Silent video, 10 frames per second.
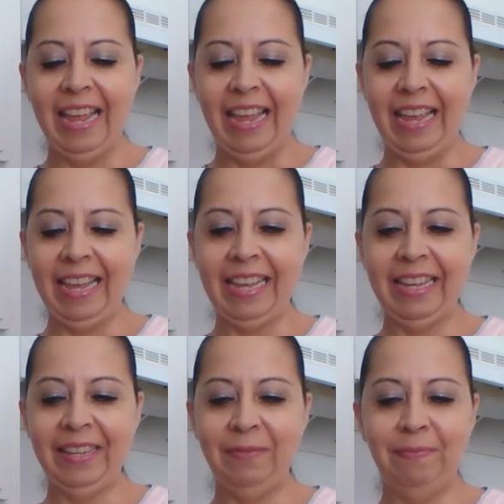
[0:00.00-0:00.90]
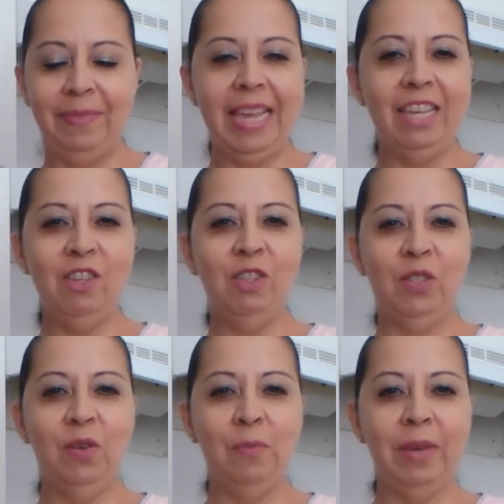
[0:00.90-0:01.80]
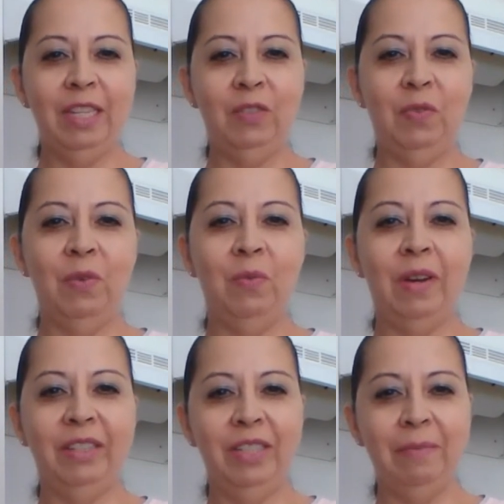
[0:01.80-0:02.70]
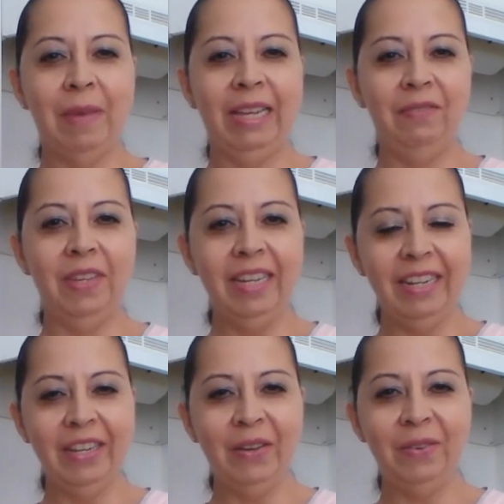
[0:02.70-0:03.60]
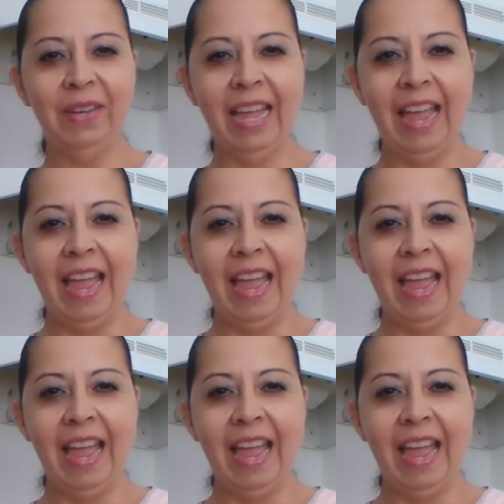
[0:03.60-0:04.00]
And thank you so much for watching my video.